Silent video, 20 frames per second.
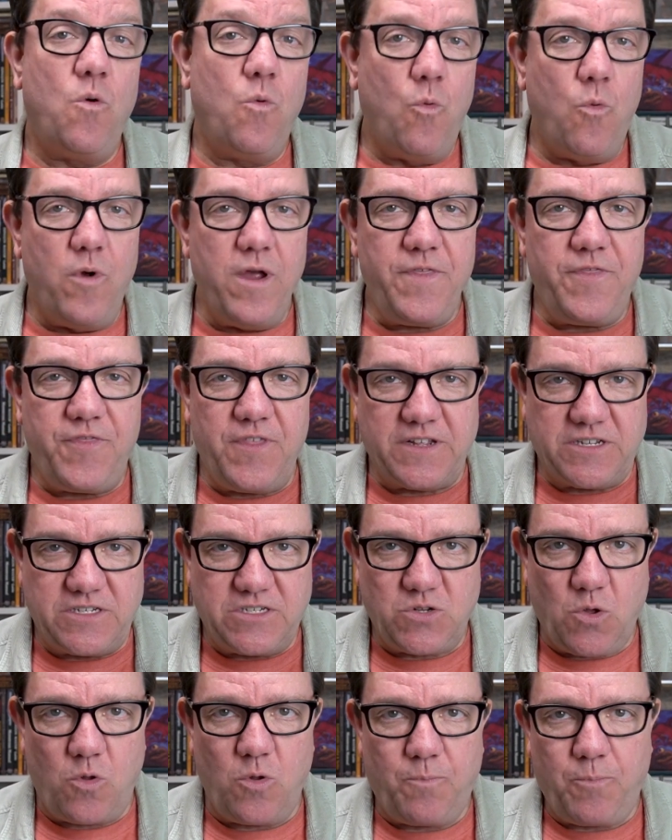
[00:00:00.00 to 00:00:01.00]
with the
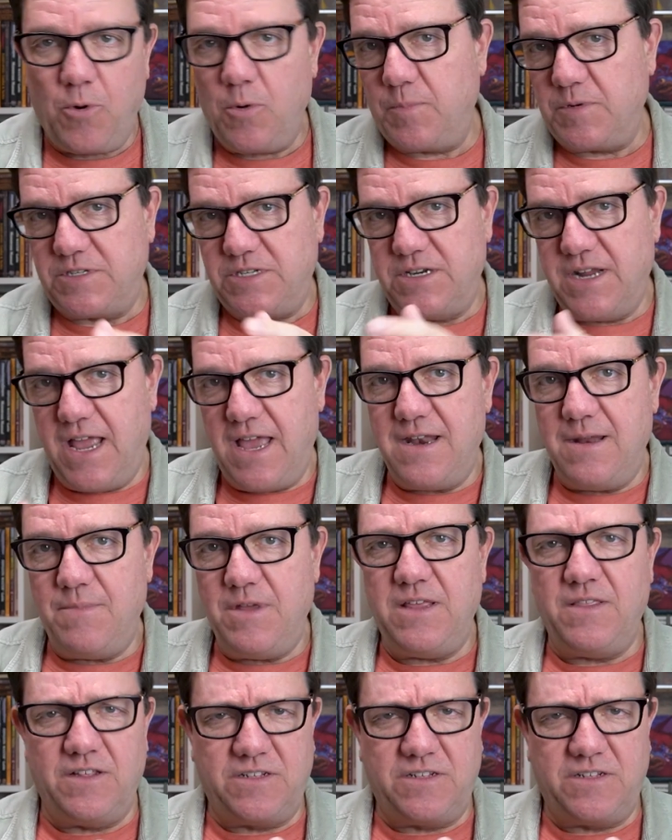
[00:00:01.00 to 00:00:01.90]
sole purpose, an enemy.